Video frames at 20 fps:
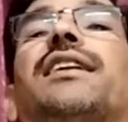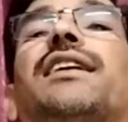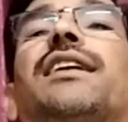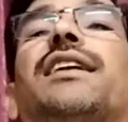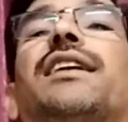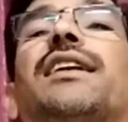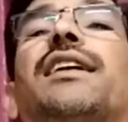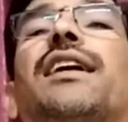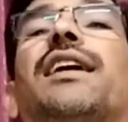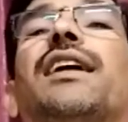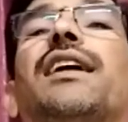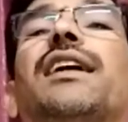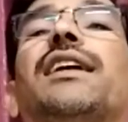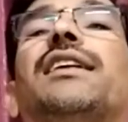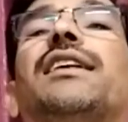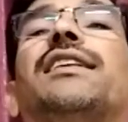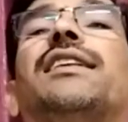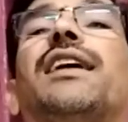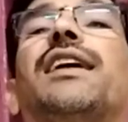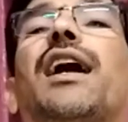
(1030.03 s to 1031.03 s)

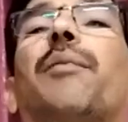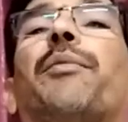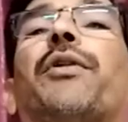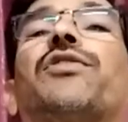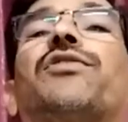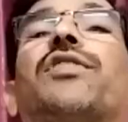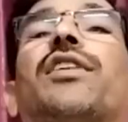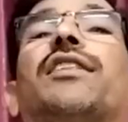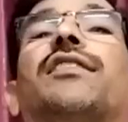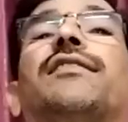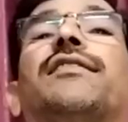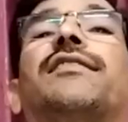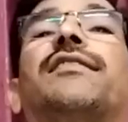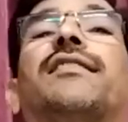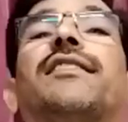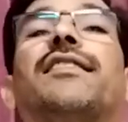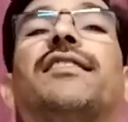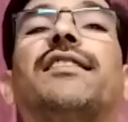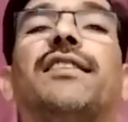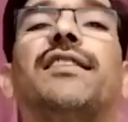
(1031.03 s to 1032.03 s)
a person's
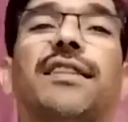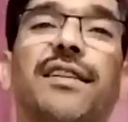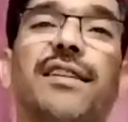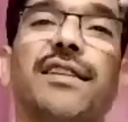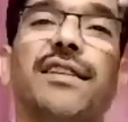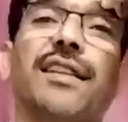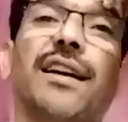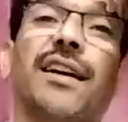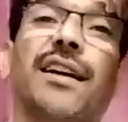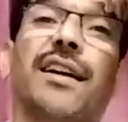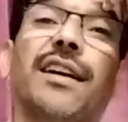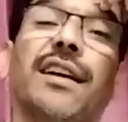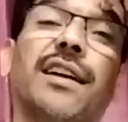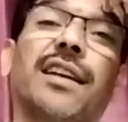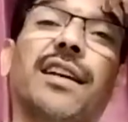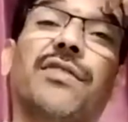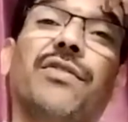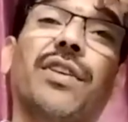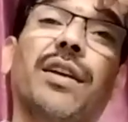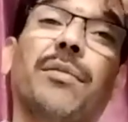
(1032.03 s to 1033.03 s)
in the
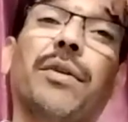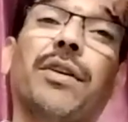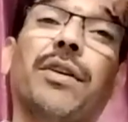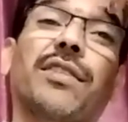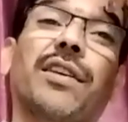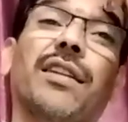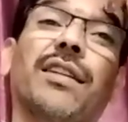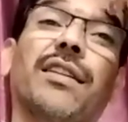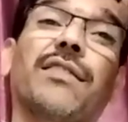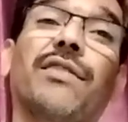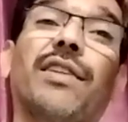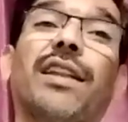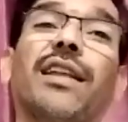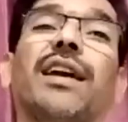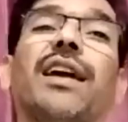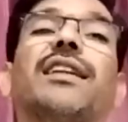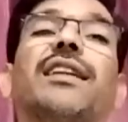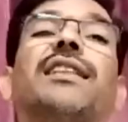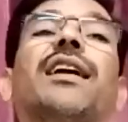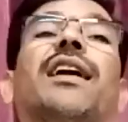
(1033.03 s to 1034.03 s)
if a person will
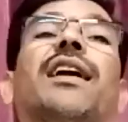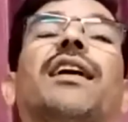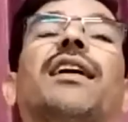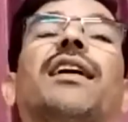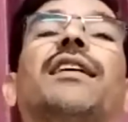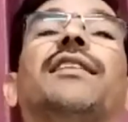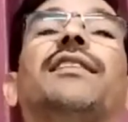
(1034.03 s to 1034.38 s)
get they